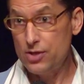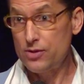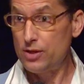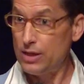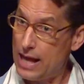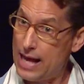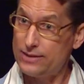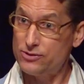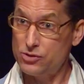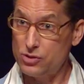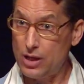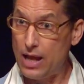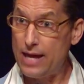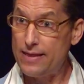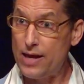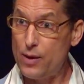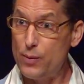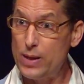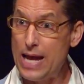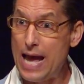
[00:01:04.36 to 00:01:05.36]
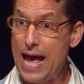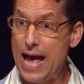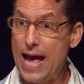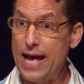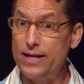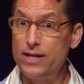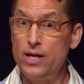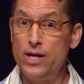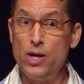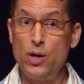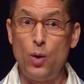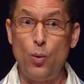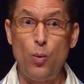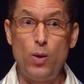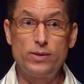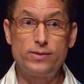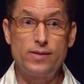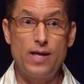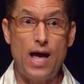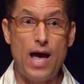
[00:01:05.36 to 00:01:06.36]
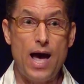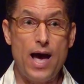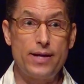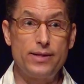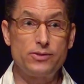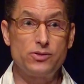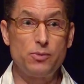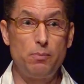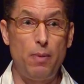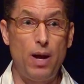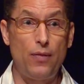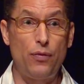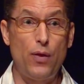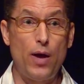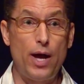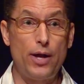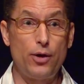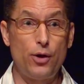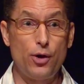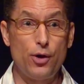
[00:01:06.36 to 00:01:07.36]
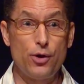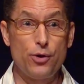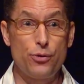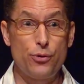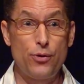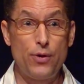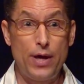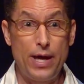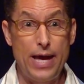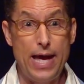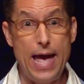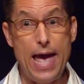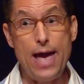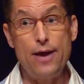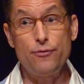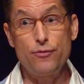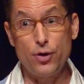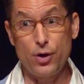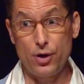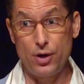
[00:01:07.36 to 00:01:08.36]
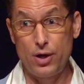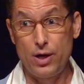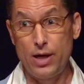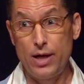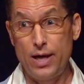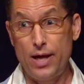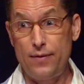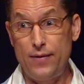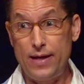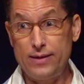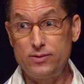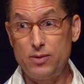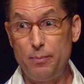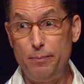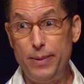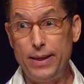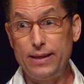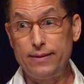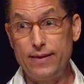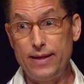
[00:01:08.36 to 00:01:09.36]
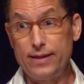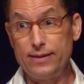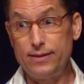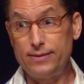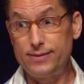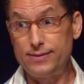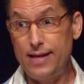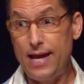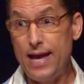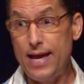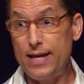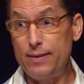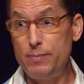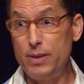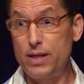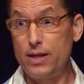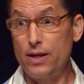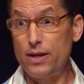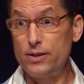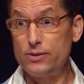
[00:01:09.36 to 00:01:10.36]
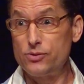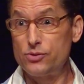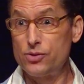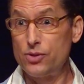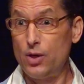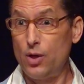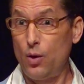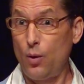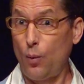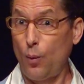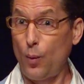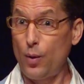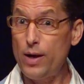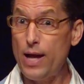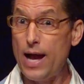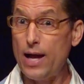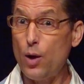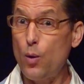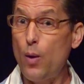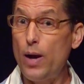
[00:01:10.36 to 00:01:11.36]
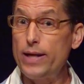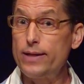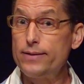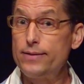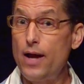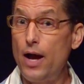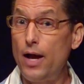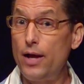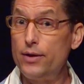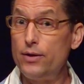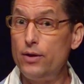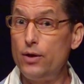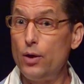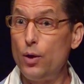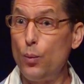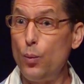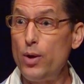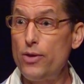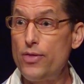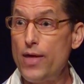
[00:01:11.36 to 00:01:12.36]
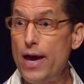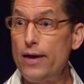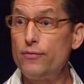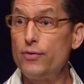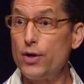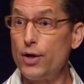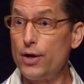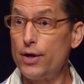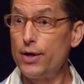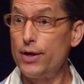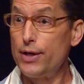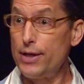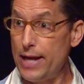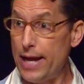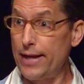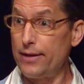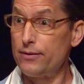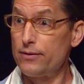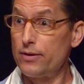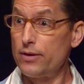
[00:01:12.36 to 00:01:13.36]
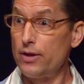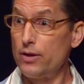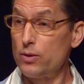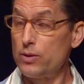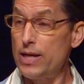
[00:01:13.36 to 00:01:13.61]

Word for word: year. The last July that we had was the hottest month on earth ever. And that's a big thing to say because we're not quite done with ever yet.